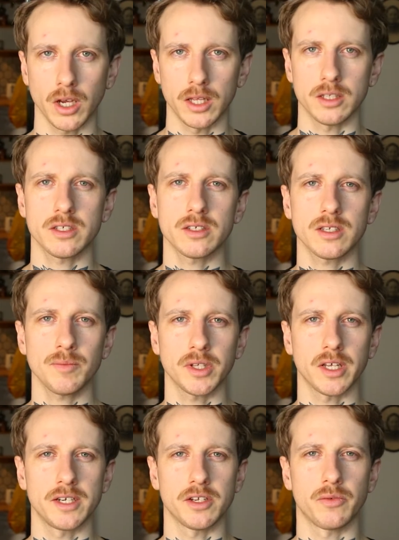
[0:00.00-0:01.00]
And this is
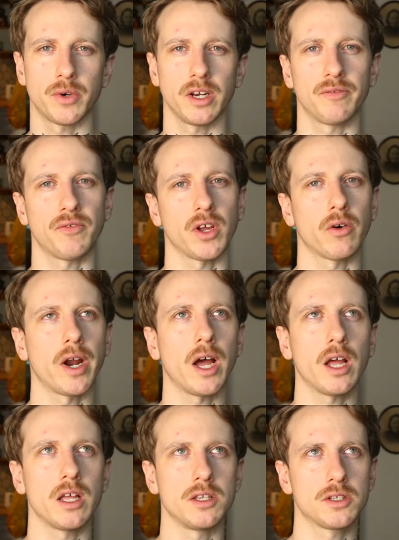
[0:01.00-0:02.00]
something I didn't really figure
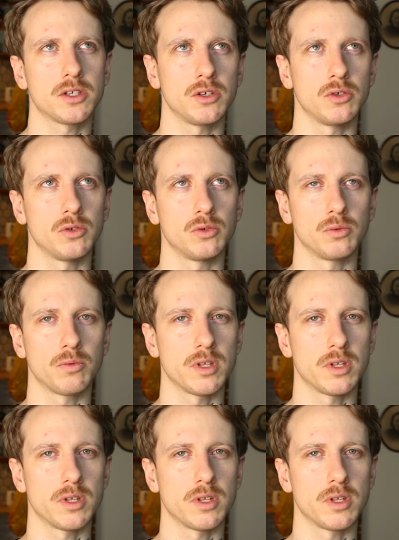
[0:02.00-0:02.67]
out until